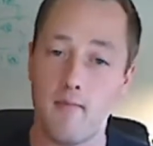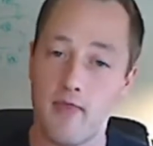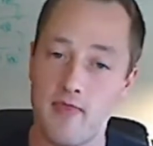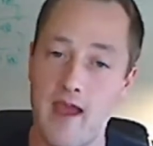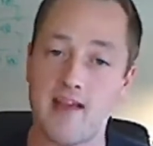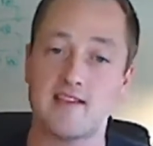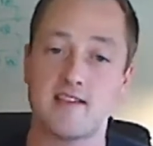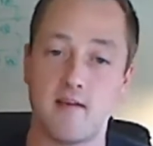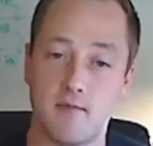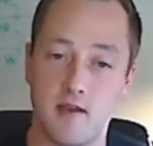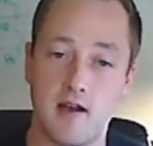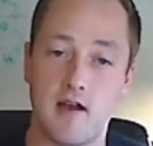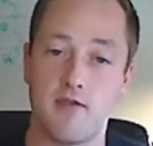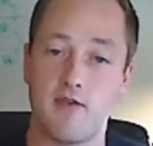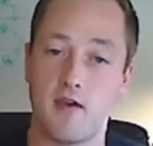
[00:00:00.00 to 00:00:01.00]
That's
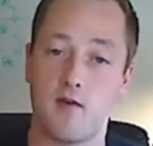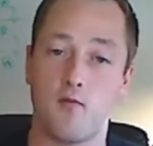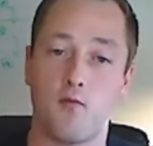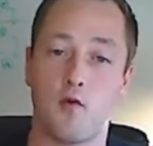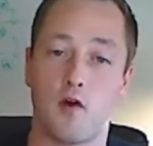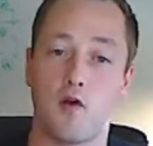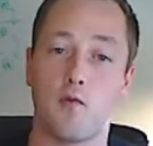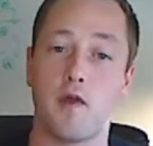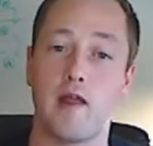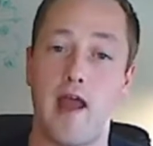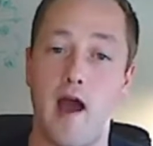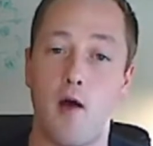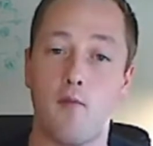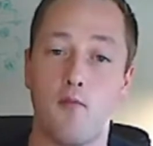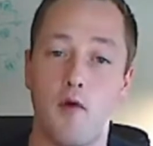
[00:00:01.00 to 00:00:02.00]
something I think we're going to really
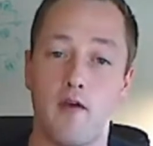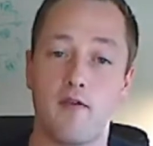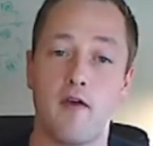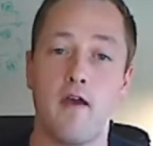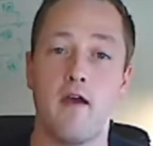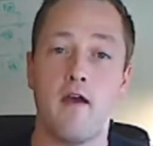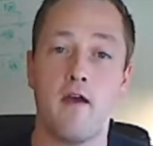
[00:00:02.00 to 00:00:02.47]
help with,